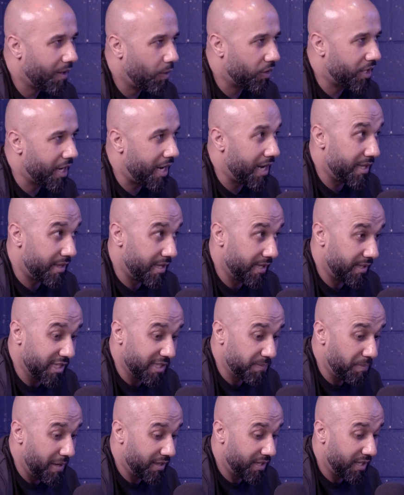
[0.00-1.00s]
Okay,
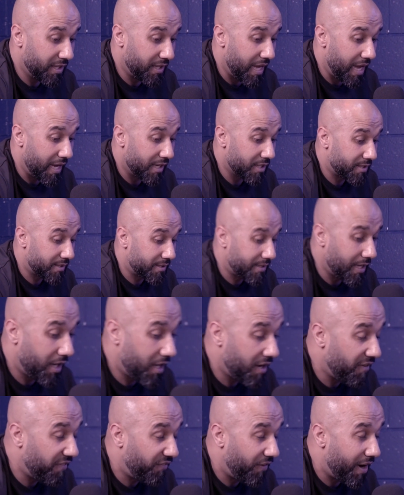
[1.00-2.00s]
this man did
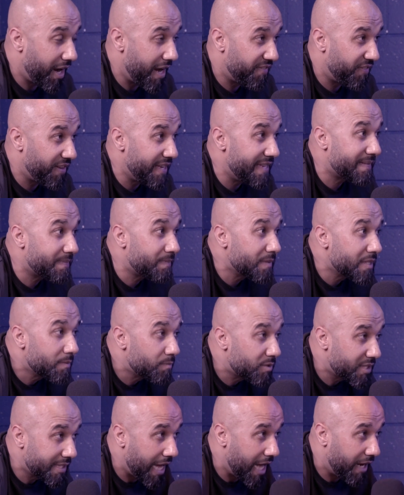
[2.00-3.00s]
sacrifice
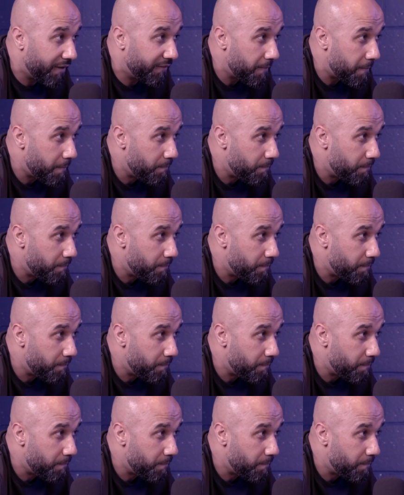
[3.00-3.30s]
himself.